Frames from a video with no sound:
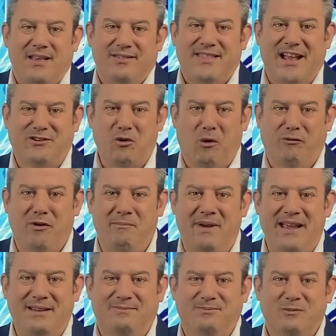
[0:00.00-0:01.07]
That's all from
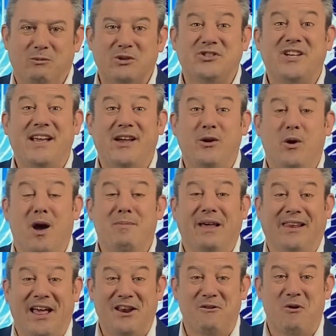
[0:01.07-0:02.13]
me. We'll see you a bit
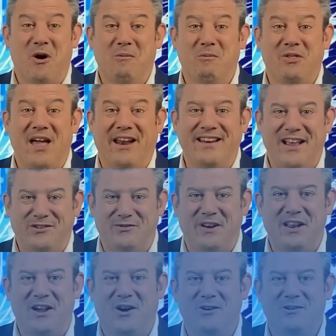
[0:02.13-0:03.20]
later on with our next video.